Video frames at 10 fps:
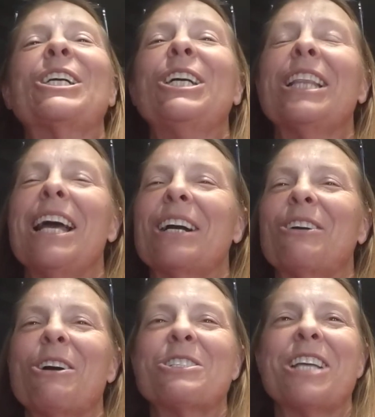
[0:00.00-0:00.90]
Good luck,
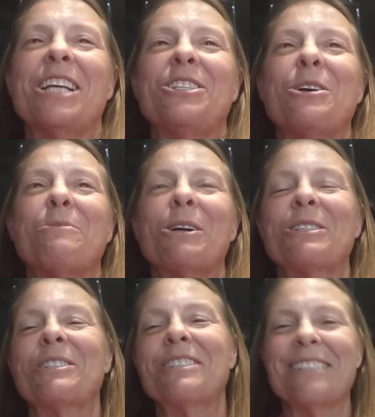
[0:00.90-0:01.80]
crochet
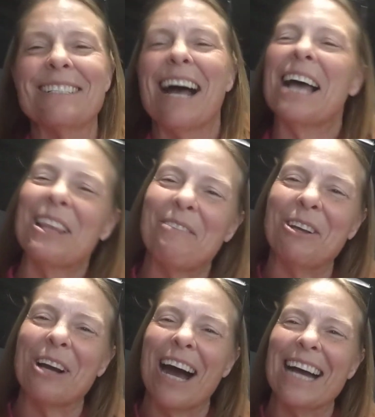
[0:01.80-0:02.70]
tubers. I love
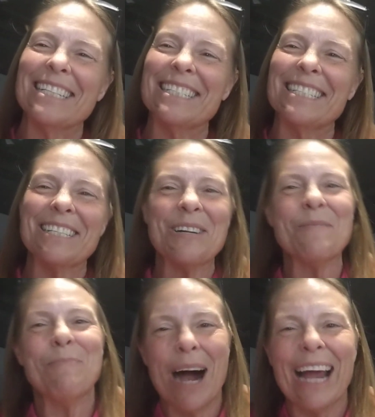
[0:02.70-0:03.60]
you guys.
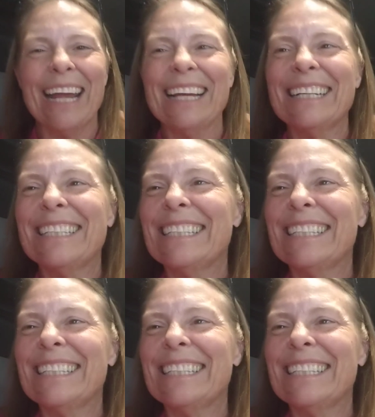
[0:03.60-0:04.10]
Bye.